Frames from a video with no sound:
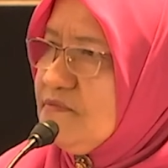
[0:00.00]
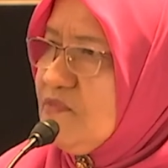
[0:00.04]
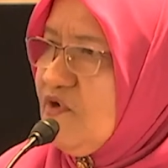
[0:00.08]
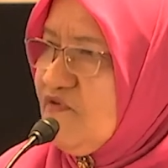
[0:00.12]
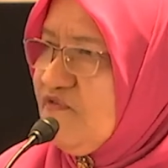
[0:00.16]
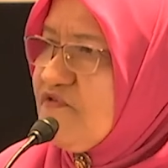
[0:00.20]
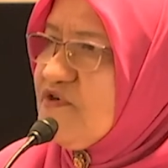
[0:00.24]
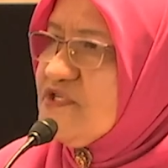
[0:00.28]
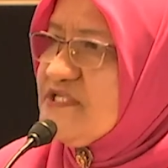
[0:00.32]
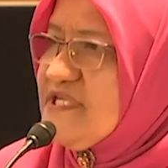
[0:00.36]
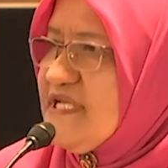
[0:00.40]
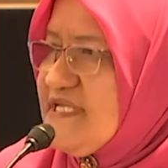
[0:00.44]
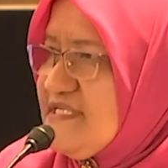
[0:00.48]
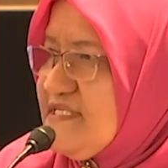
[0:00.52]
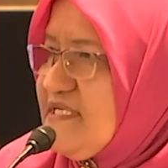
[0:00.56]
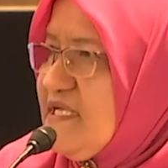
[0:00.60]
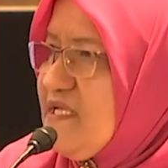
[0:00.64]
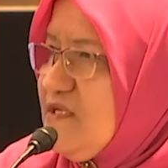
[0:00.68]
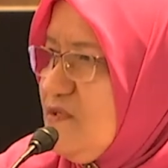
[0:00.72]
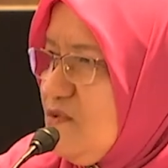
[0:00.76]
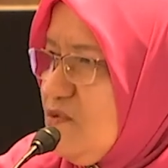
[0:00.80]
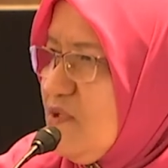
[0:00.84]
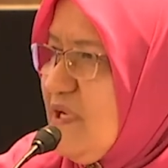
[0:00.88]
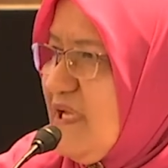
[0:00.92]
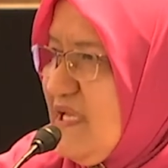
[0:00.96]
Of course, I say
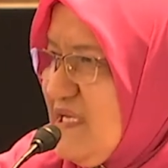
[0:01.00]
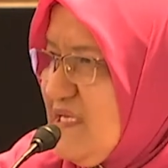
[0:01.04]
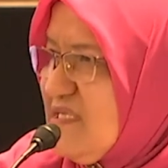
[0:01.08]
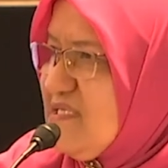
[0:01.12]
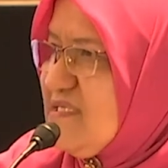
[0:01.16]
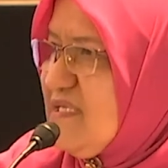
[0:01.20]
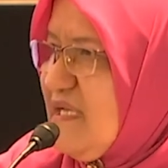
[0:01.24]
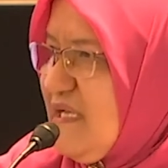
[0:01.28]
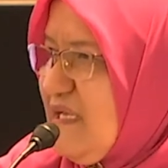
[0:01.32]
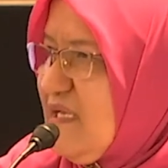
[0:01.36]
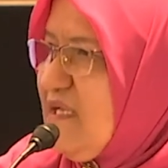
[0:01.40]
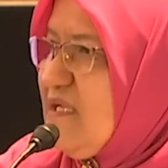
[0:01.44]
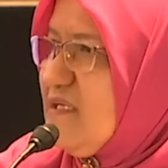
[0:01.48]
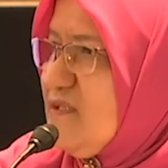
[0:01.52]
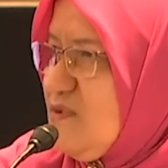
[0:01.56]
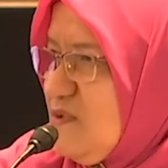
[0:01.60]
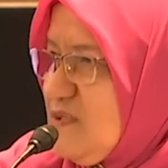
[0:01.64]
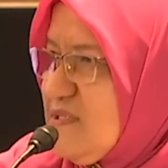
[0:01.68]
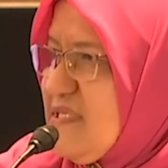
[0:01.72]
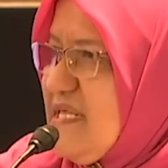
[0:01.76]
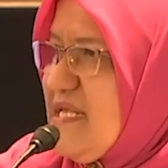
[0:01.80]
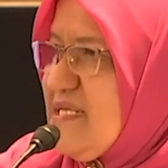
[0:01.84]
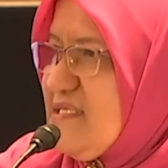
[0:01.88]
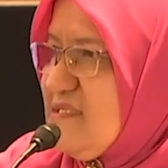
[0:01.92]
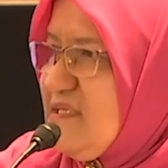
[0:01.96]
you can decide to
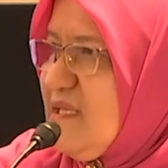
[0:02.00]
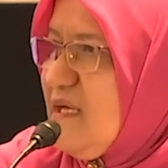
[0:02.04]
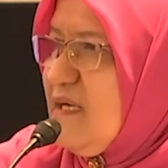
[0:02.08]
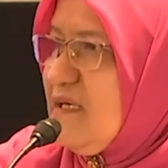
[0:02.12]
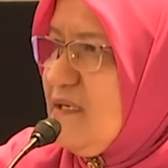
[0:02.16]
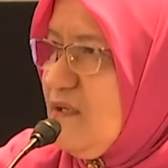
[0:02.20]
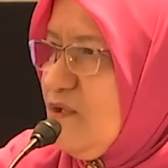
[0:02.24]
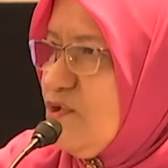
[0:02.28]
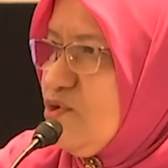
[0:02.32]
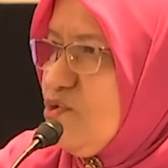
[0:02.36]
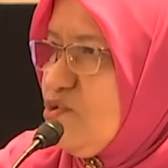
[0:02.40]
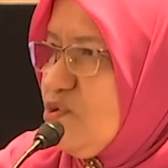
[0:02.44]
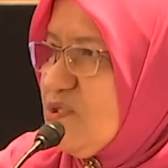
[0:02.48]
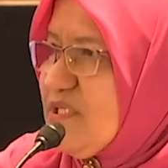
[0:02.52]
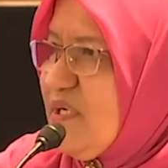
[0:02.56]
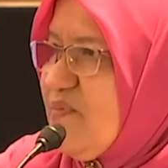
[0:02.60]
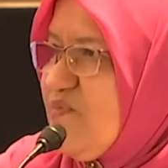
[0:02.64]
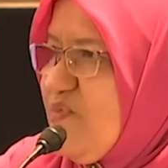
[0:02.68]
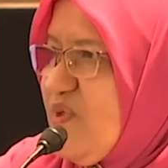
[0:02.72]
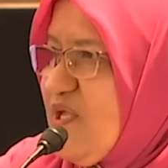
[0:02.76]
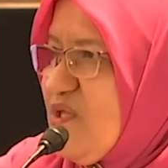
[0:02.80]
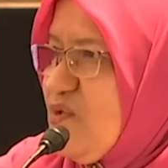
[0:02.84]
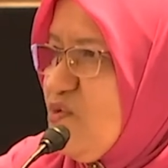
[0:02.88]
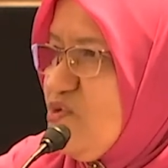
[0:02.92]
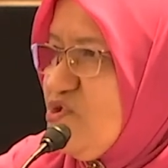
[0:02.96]
stay stuck or do
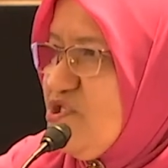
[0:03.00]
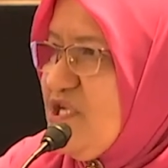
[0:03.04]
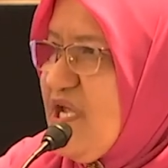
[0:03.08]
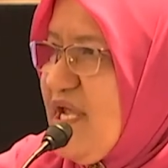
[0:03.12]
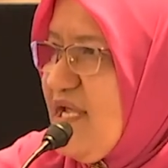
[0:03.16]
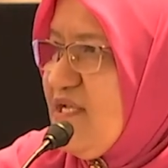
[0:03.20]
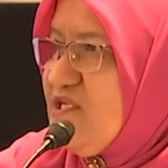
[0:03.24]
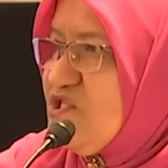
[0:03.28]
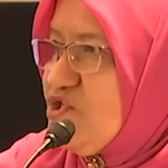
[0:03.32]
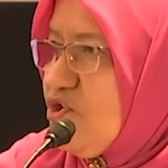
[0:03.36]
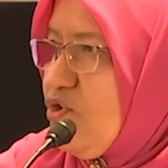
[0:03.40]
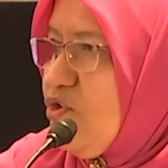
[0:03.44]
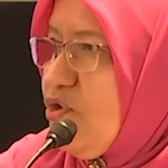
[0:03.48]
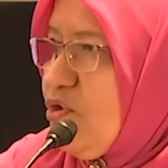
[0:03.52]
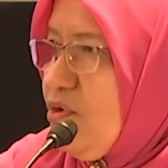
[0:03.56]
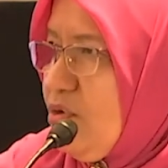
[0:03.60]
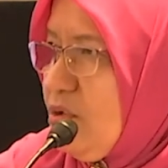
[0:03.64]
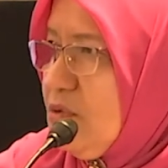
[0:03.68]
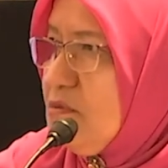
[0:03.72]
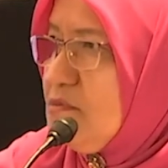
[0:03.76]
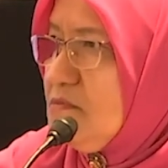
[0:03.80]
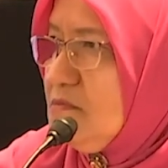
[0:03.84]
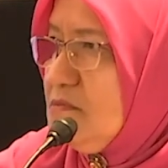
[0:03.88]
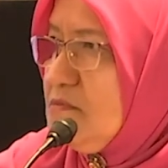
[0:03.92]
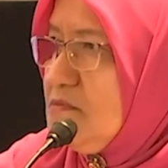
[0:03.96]
something to change
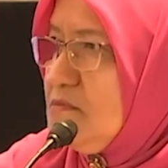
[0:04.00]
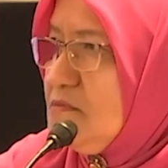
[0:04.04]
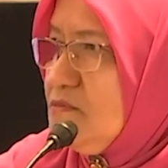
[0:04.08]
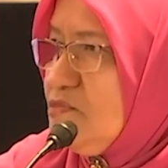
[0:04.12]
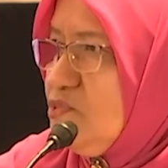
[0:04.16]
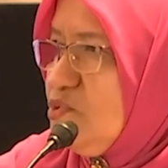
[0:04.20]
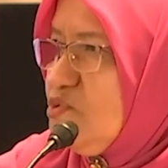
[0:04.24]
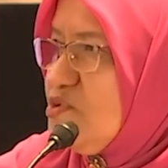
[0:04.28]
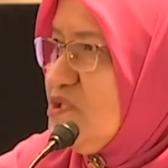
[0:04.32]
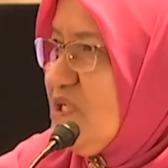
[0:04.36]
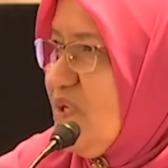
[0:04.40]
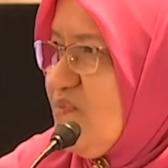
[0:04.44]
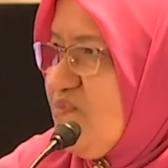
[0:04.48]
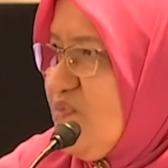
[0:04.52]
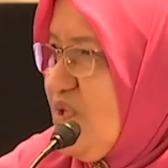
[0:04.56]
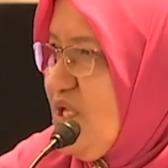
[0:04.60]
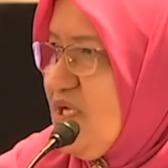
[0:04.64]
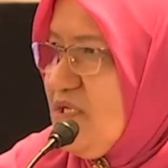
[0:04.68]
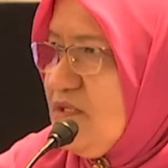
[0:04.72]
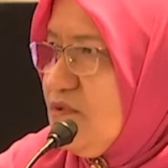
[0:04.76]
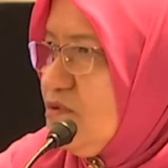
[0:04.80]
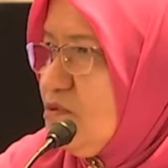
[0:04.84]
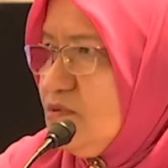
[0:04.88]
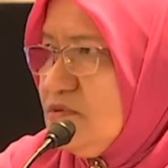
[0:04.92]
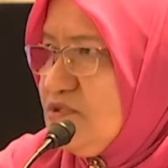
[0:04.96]
or do
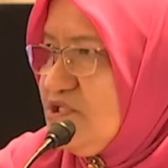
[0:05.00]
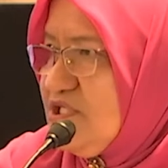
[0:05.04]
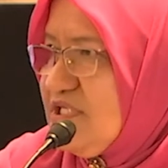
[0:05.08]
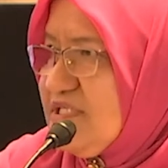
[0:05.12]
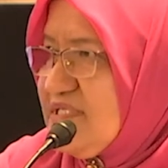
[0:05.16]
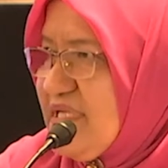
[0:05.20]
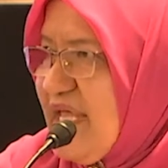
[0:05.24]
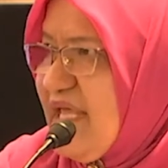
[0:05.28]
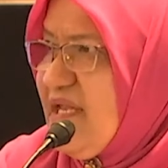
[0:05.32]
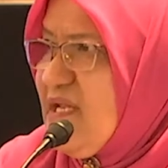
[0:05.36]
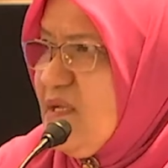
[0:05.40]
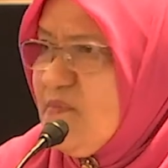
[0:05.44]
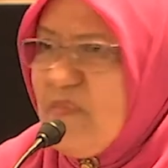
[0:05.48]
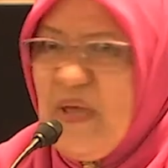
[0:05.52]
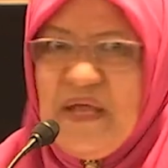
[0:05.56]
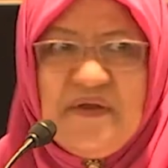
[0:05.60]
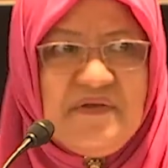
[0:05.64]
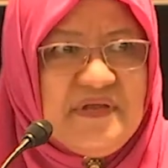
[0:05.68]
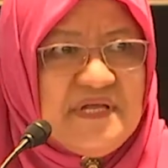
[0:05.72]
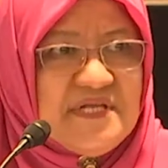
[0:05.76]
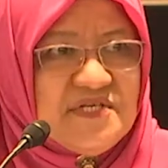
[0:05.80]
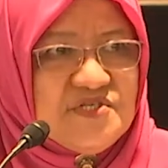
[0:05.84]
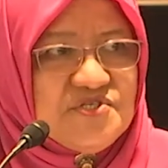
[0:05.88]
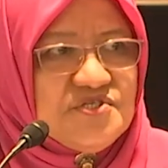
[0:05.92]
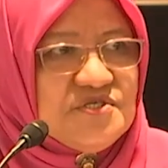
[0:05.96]
something to just end the
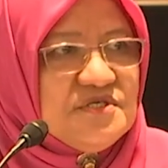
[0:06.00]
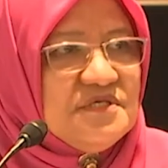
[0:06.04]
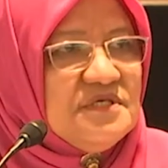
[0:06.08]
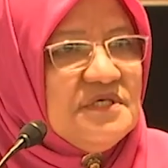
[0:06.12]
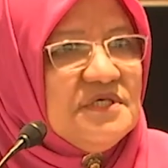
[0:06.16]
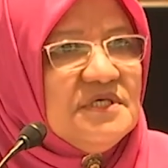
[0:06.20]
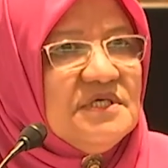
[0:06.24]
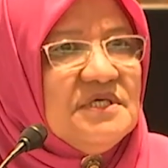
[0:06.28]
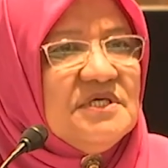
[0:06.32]
marriage.